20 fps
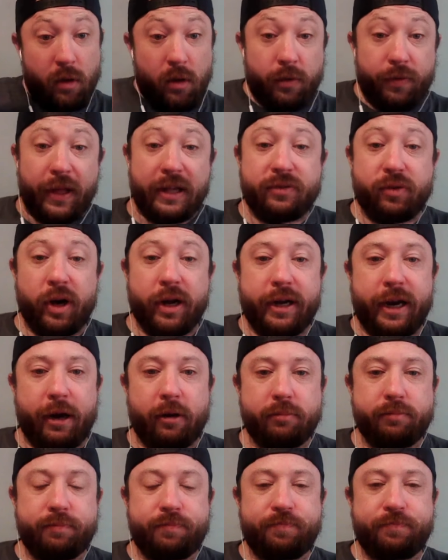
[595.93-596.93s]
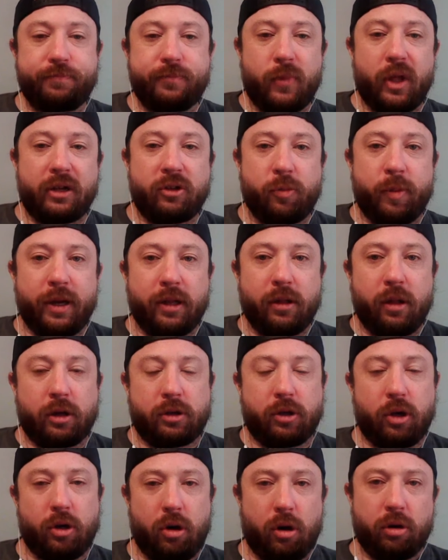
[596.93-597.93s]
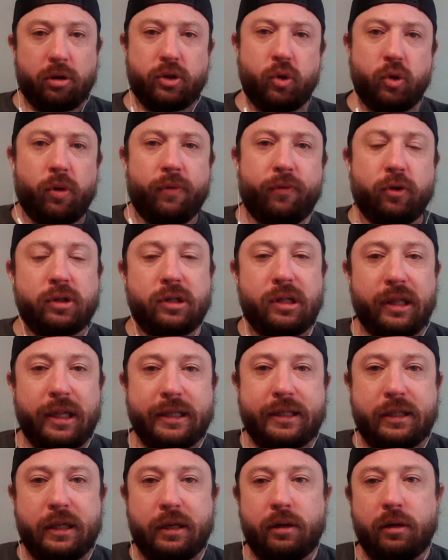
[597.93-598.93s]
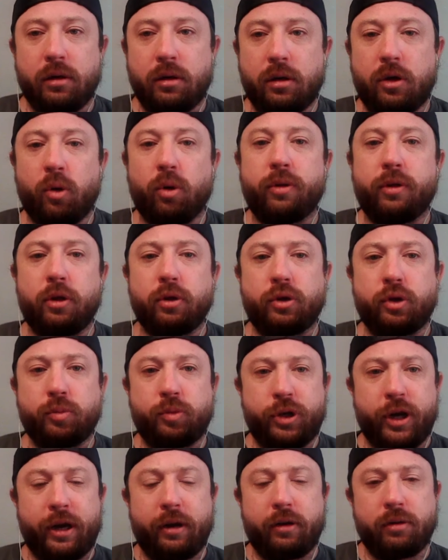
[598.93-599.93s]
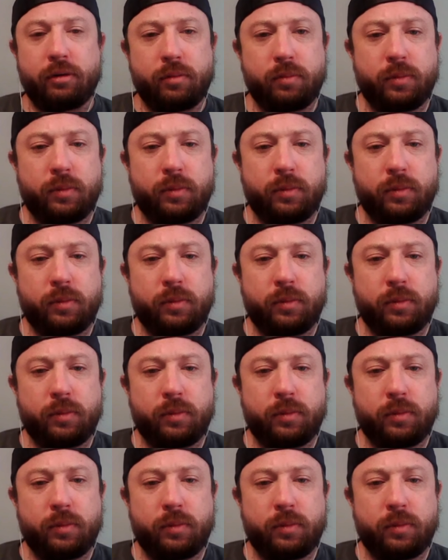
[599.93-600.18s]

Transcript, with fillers: Thanks for hanging out. Thanks for making Locked On Cardinals your first listen. Go to the YouTube channel,